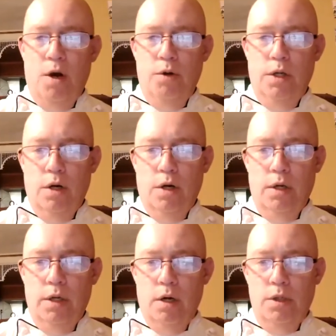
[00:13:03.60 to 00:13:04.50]
I know
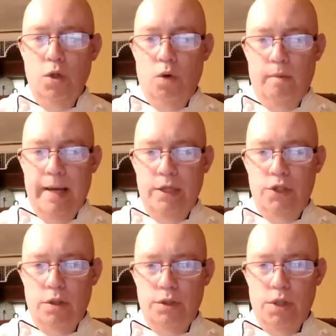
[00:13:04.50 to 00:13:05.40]
you're a dual
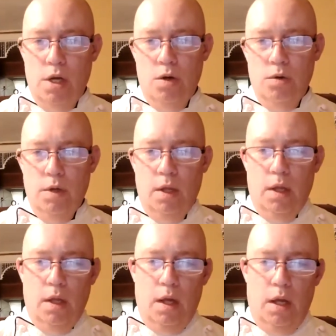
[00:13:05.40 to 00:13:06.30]
major, so
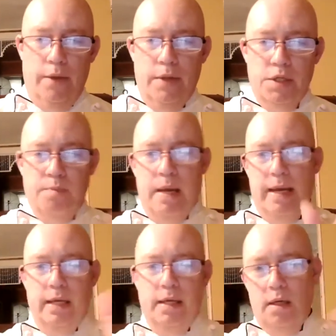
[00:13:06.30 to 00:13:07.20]
this
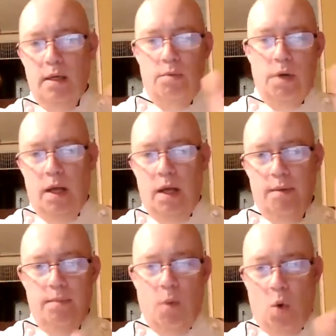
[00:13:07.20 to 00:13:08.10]
may
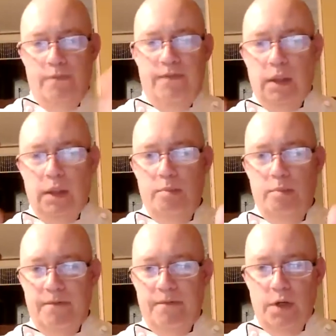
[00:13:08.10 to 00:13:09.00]
morph a little
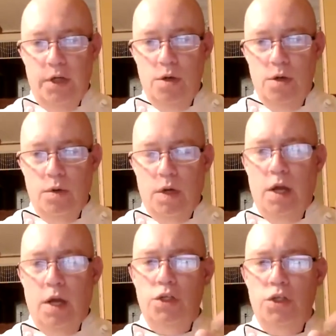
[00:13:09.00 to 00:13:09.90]
bit for you,
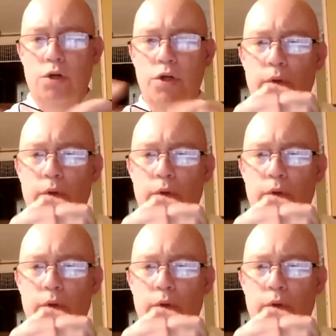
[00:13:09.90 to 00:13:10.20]
because you're